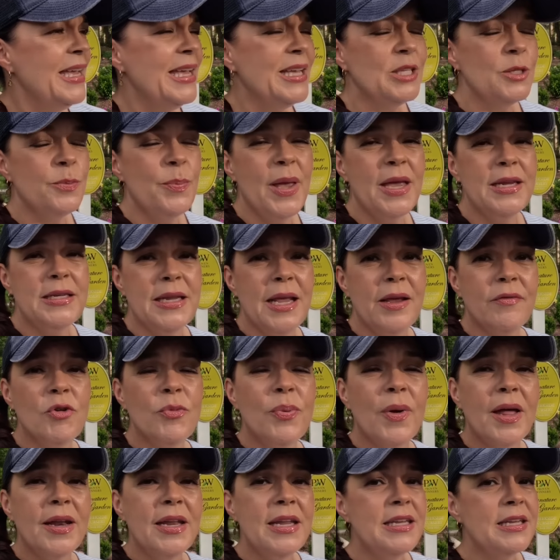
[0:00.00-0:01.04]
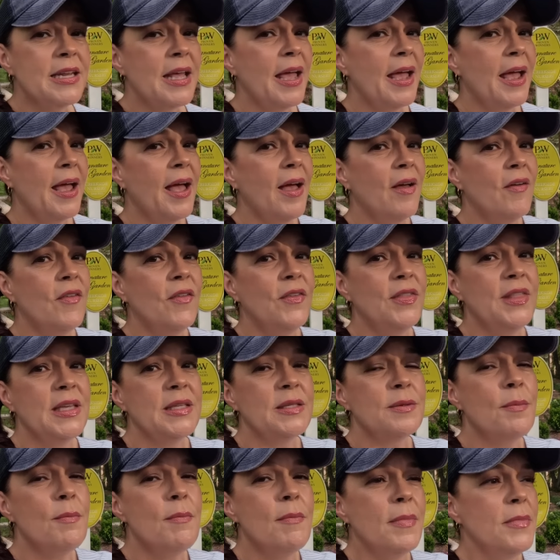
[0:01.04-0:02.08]
expect everybody to have
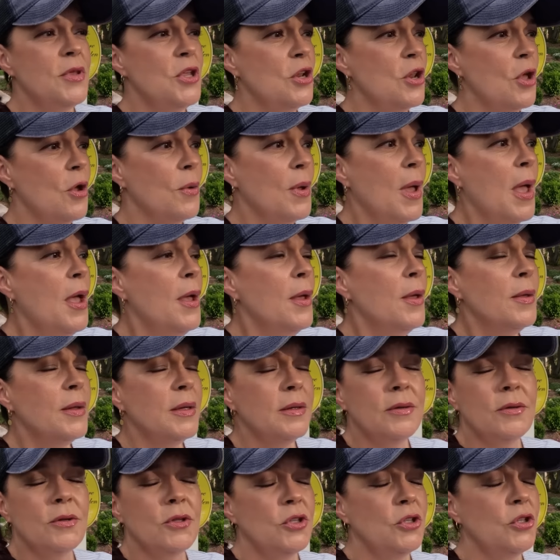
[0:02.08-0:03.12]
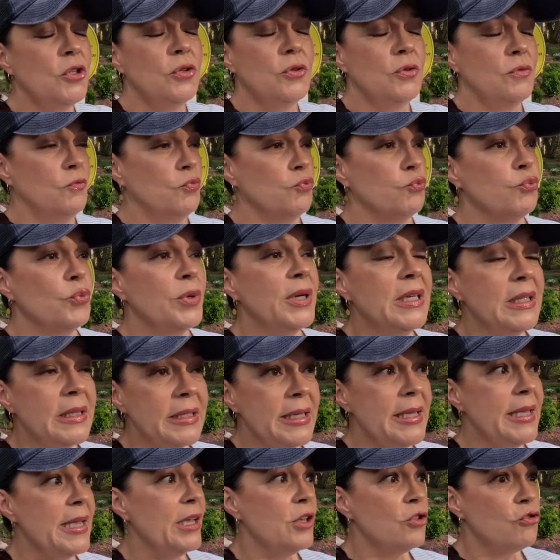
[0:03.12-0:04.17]
this, you know,
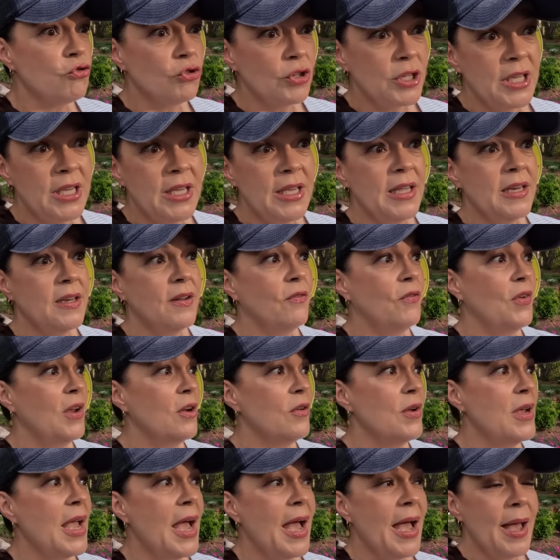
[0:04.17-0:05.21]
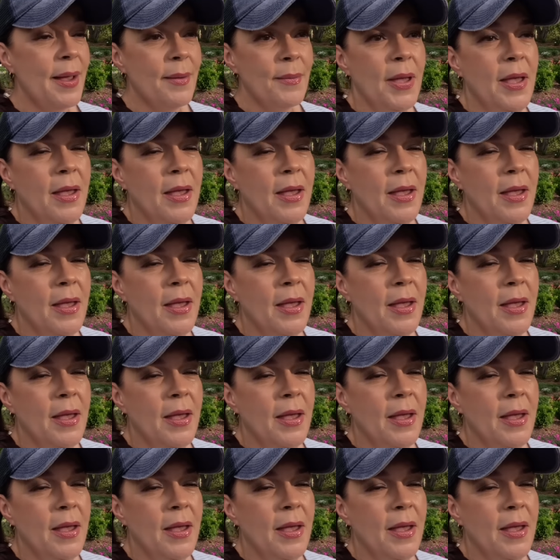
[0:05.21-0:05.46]
really intricate, very high,